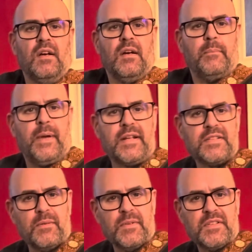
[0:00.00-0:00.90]
make
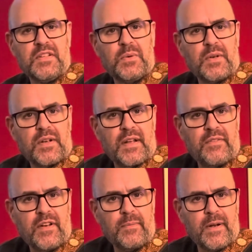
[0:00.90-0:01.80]
something and see if
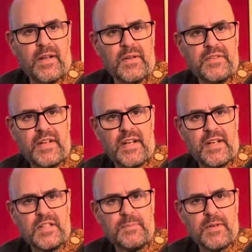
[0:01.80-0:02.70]
anybody else had any
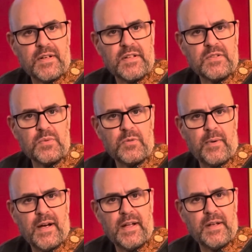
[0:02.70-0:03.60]
experience with
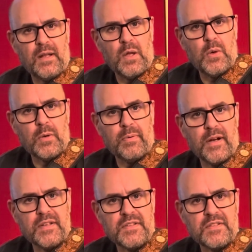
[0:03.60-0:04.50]
buying a lower
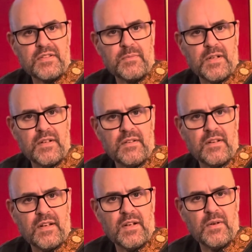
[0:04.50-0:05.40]
price instrument,
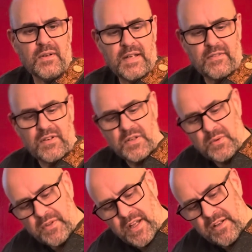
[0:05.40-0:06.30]
and you're having to deal
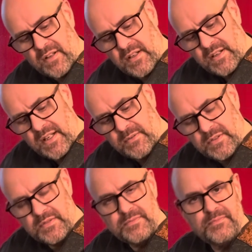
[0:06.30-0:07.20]
with that, and you're like, okay, well, of